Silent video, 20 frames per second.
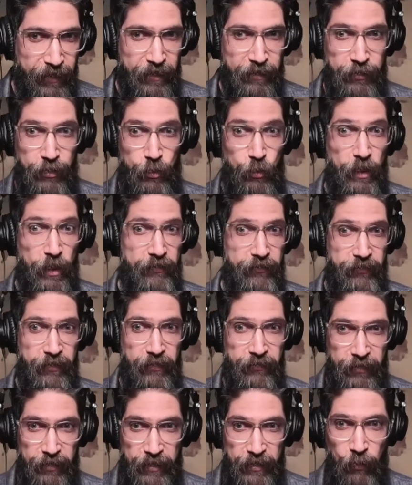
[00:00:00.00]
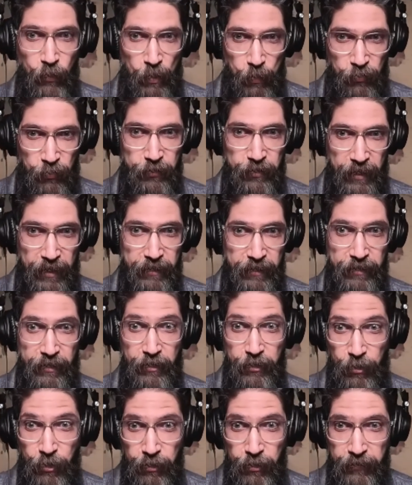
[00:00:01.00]
The US says that they will protect the
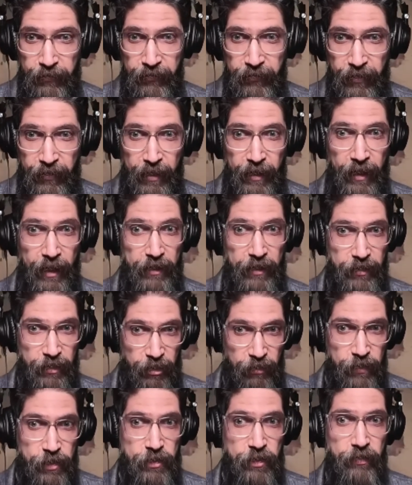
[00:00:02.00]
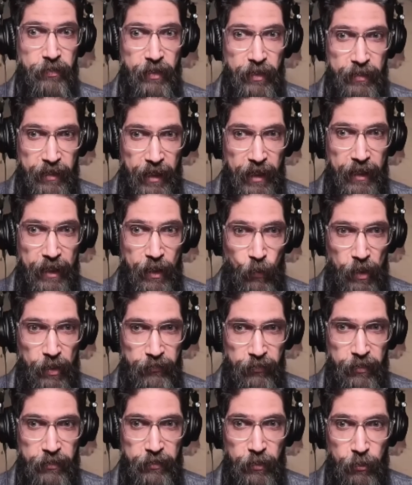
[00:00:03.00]
Kurds, and the Christians and the
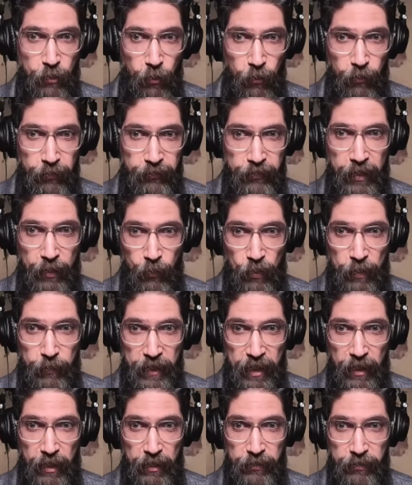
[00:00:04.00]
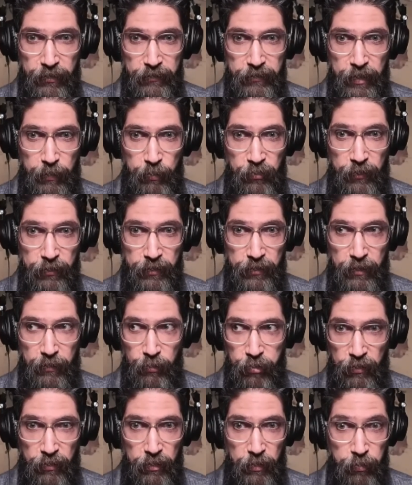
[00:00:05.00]
Alawites in the coast, they will be under the
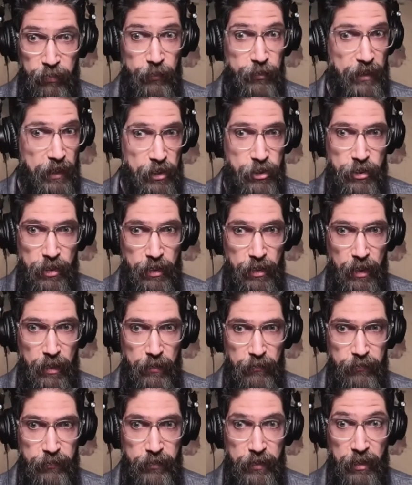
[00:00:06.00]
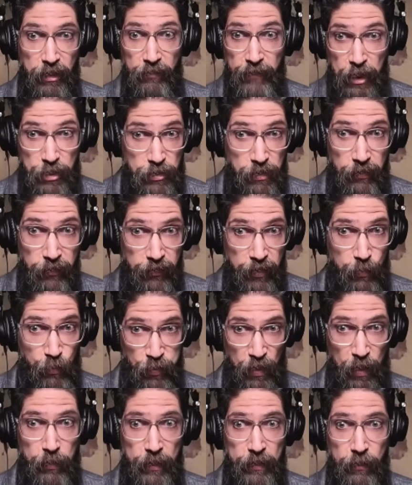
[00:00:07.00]
protection of the Russians and
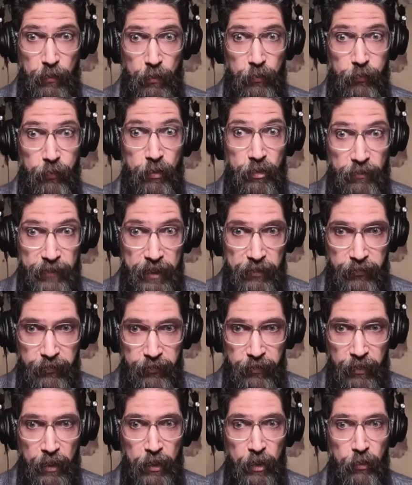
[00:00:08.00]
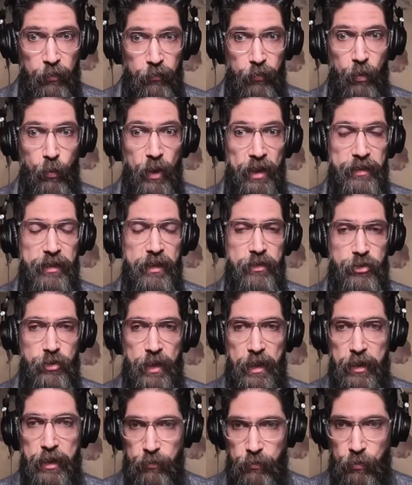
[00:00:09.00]
probably also Greece. So what they're
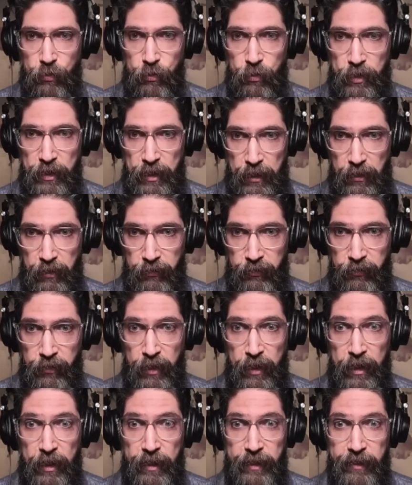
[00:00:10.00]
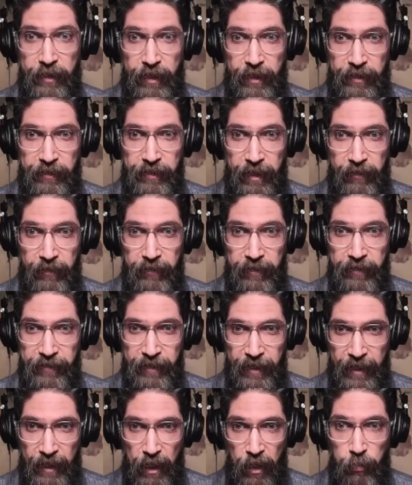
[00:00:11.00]
trying to do is
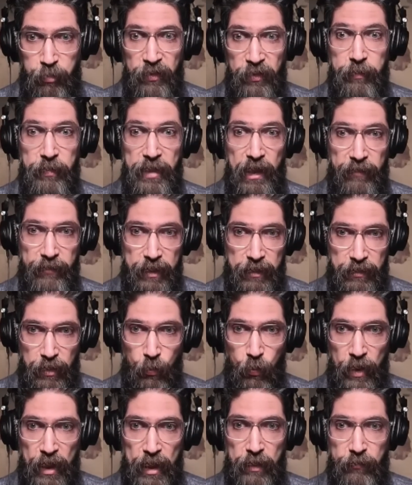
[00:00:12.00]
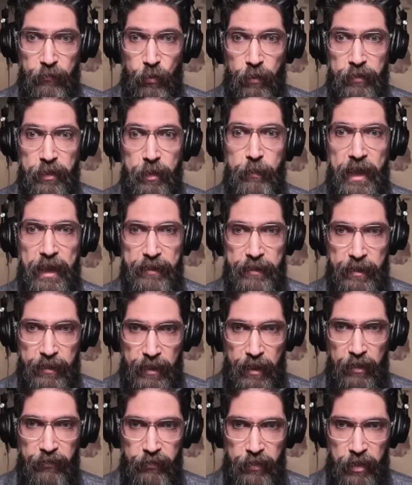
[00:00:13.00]
they are preparing the way for the
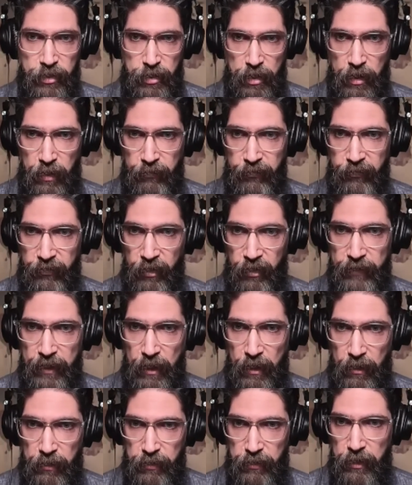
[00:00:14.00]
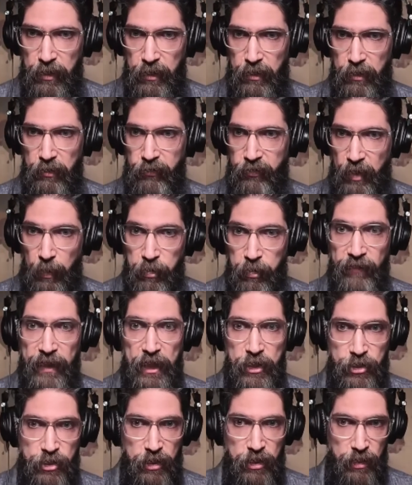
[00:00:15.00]
Balkanization of Syria, the
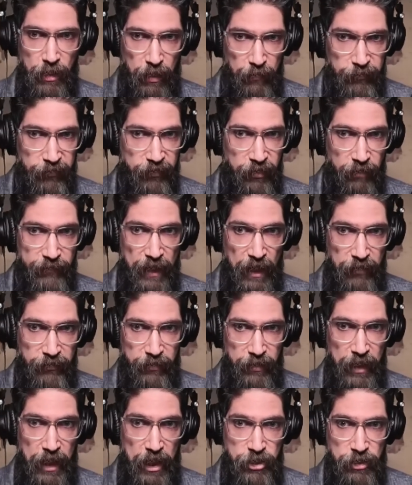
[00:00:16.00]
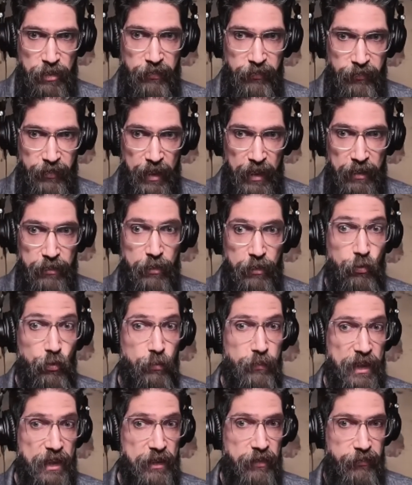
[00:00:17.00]
separation of Syria as a nation state into
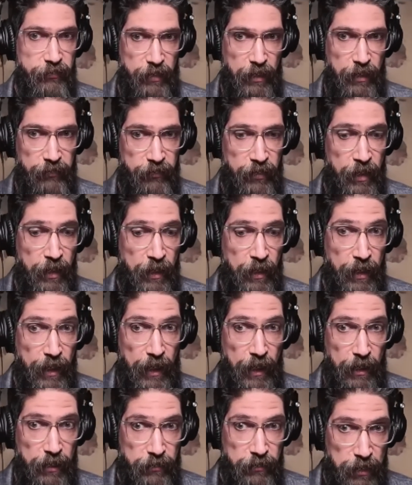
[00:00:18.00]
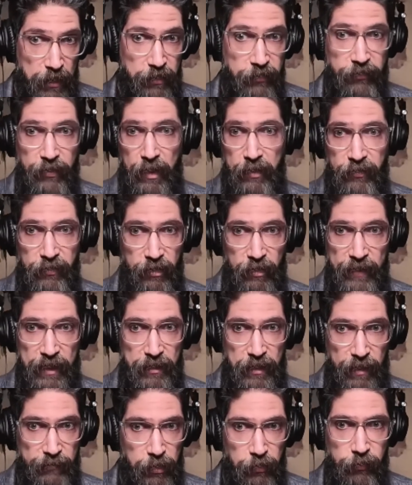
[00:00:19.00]
mini-states. And inside Syria,
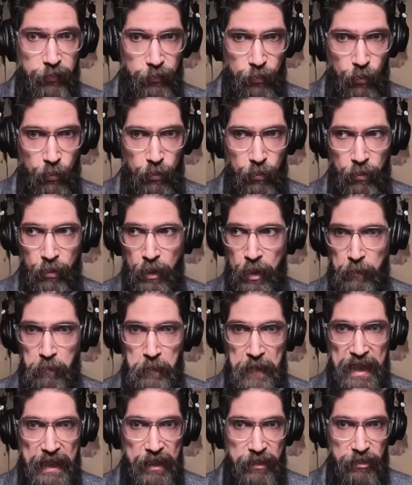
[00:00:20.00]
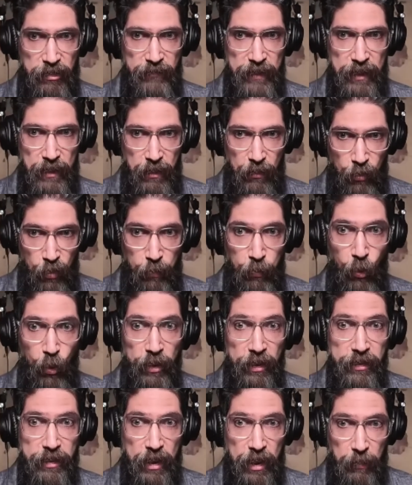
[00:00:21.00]
there is no military or
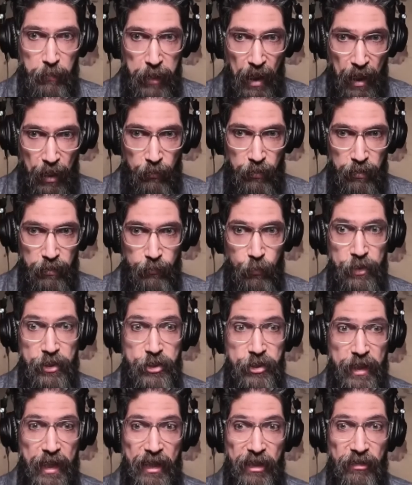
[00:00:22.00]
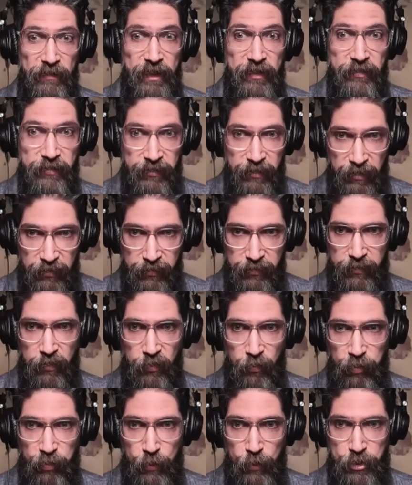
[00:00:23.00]
political power which can resist
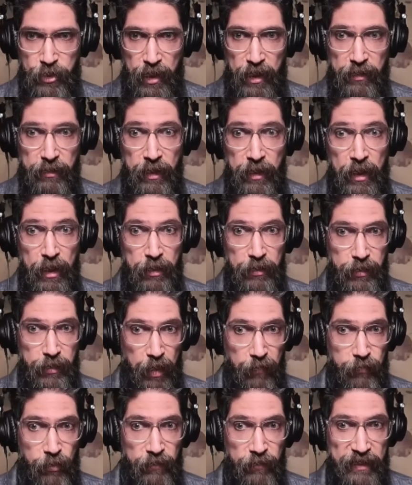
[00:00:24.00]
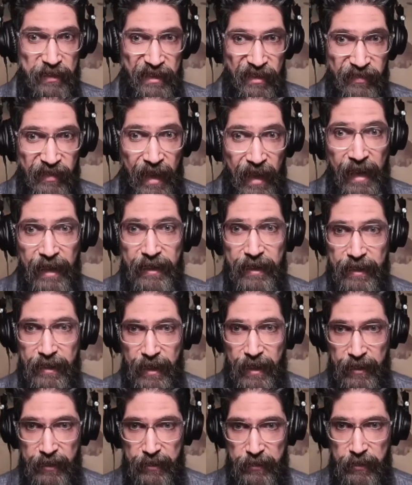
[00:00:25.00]
this project. Therefore, it is highly
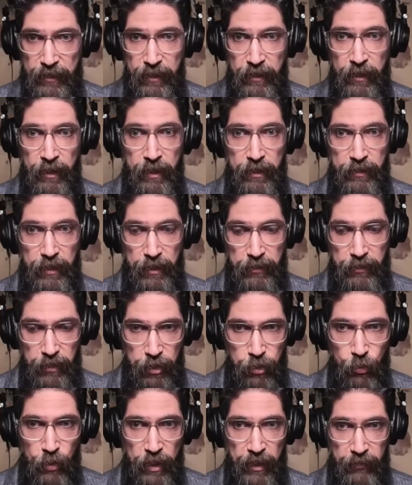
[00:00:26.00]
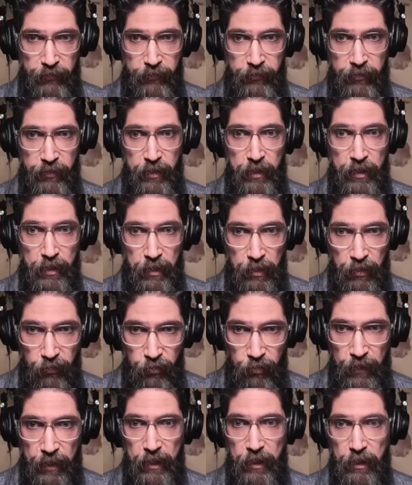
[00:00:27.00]
likely that the US,
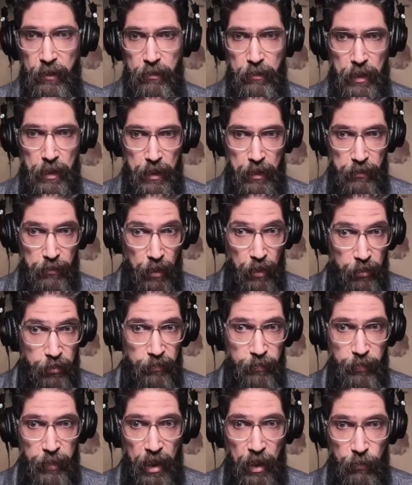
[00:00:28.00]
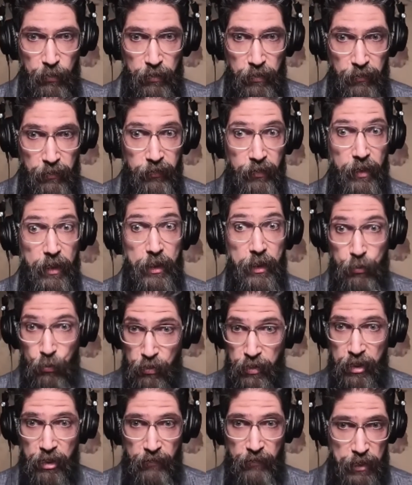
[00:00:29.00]
Israel, and other powers,
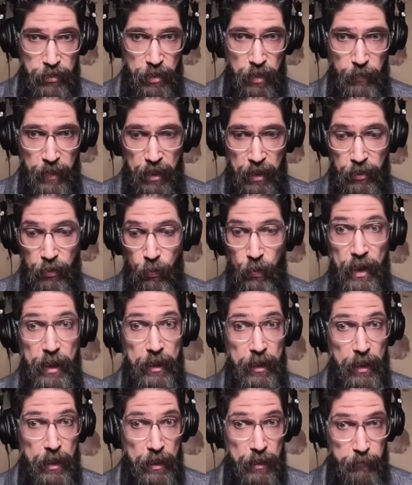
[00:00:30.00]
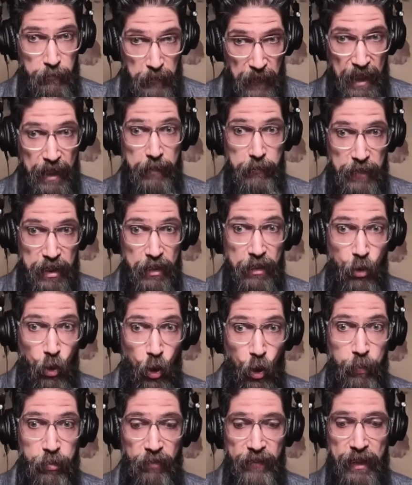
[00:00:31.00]
including Russia, by the way, may be
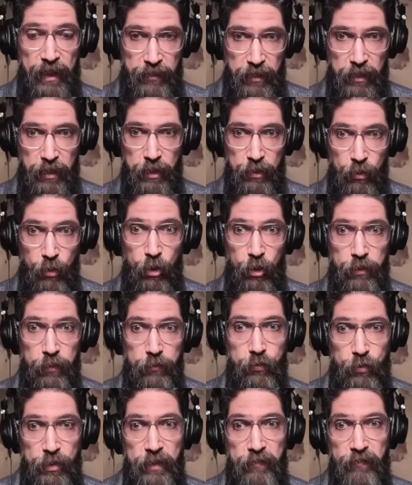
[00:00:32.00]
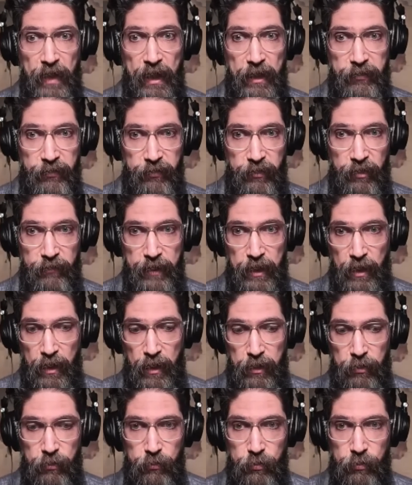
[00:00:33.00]
cooperating in order to divide Syria
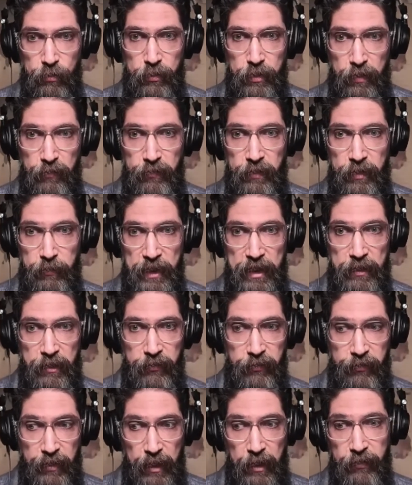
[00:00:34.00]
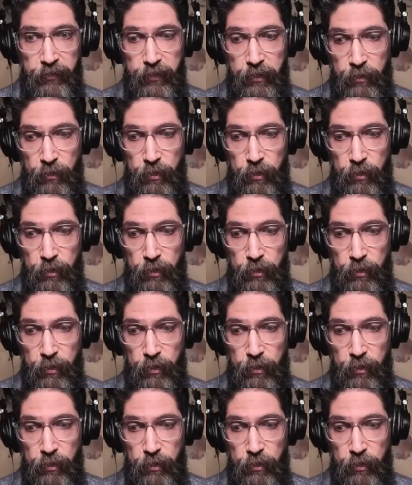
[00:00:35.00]
into different mini-states.